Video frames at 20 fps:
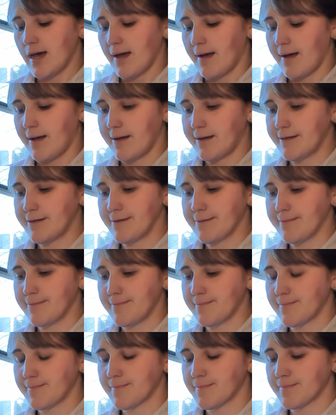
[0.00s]

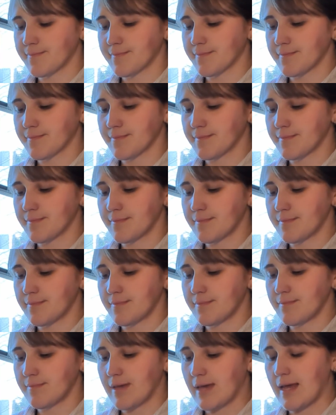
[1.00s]
And
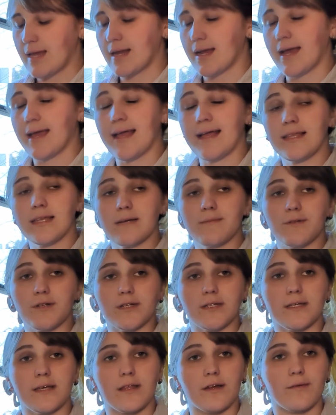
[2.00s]
I end up
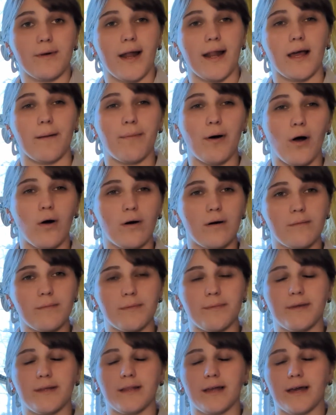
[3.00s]
just either writing a poem
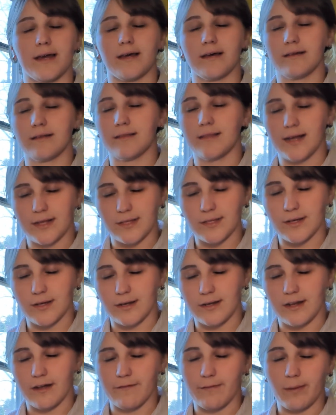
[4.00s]
and being like, that's good
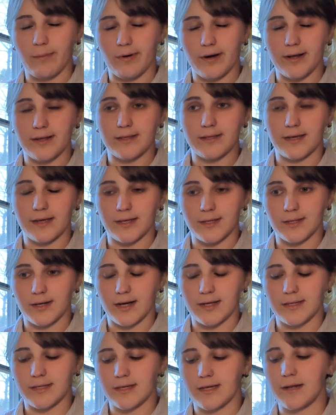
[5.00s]
enough, my brain's
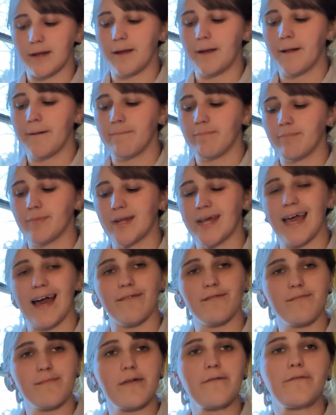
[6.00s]
exhausted. But I
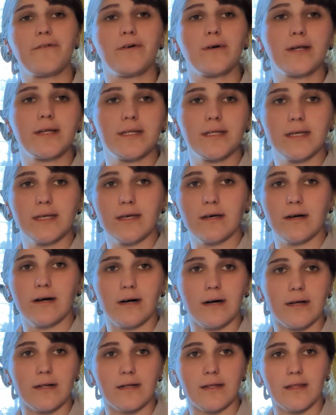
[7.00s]
haven't been focusing
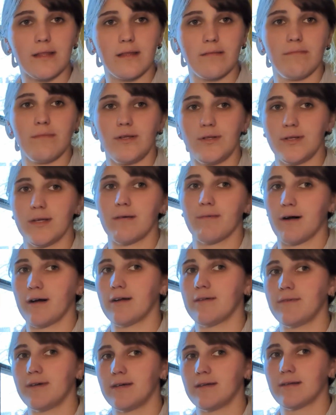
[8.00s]
on the music
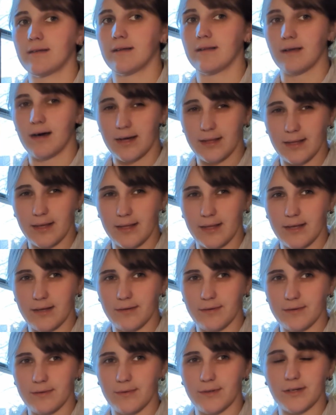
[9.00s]
part of it a lot lately,
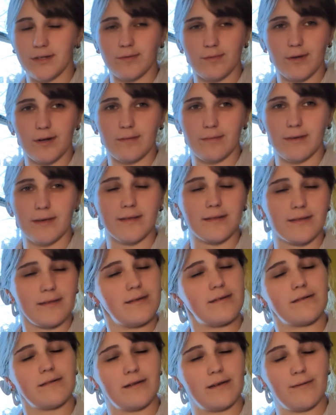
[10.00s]
which is weird because it's
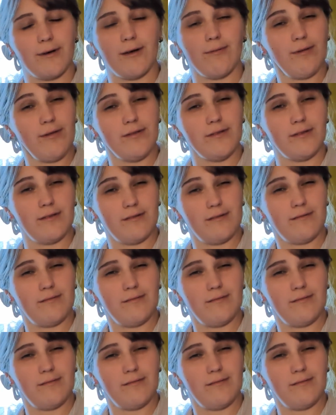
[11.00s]
literally about music.